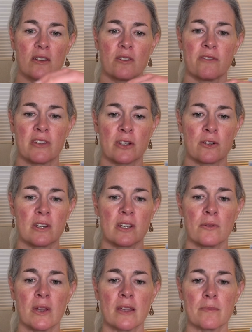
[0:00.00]
fingering
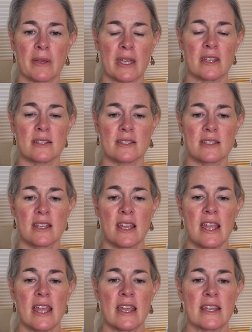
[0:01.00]
weight base.
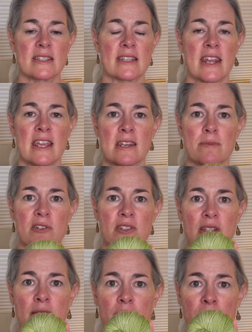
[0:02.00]
It's an
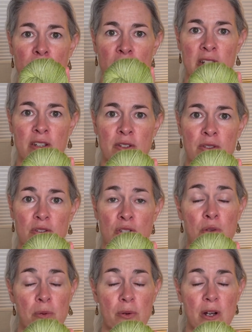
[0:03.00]
80% merino,
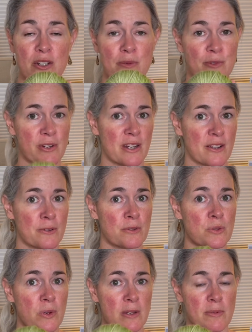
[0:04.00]
superwash merino,
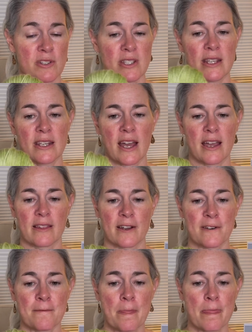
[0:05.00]
20%
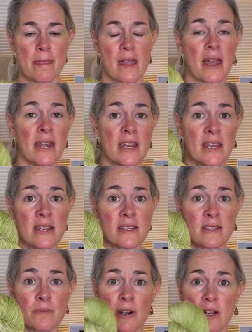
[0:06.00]
nylon, and it is
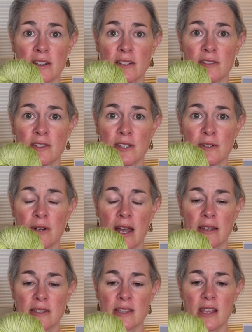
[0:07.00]
a product of the
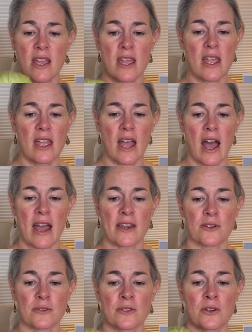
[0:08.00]
US. I
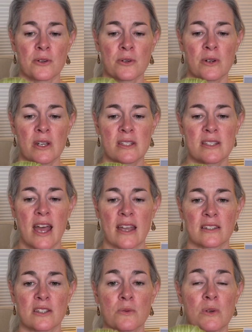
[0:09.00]
don't know
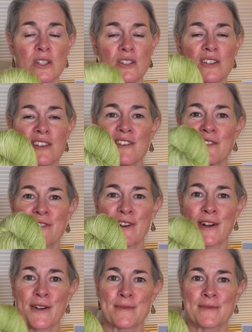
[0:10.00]
exactly which
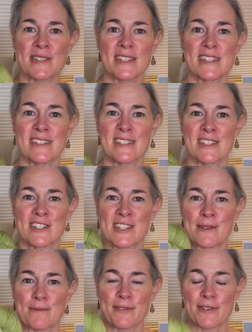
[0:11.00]
farms the
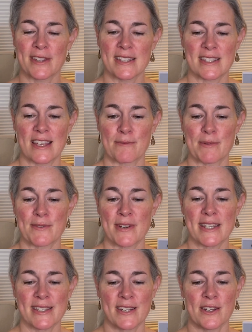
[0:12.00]
sheep for this have been
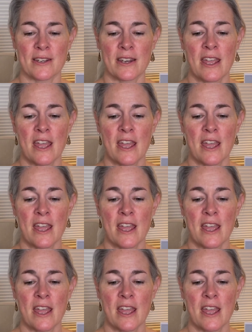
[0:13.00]
raised on,